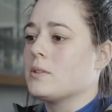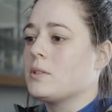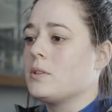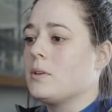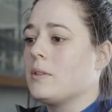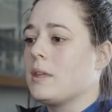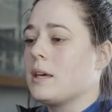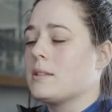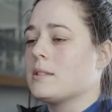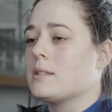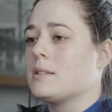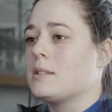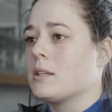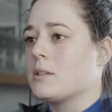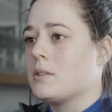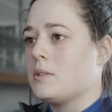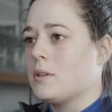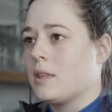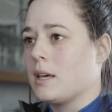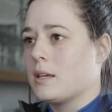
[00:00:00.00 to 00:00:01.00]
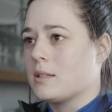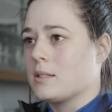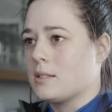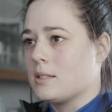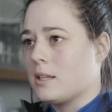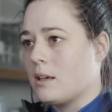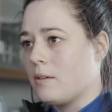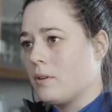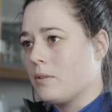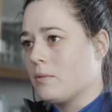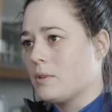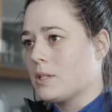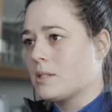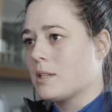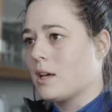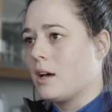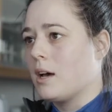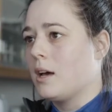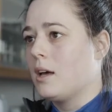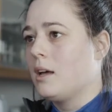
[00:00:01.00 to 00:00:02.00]
in 2006, 2007, we
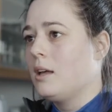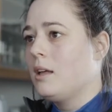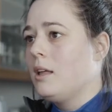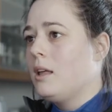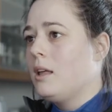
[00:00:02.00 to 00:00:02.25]
saw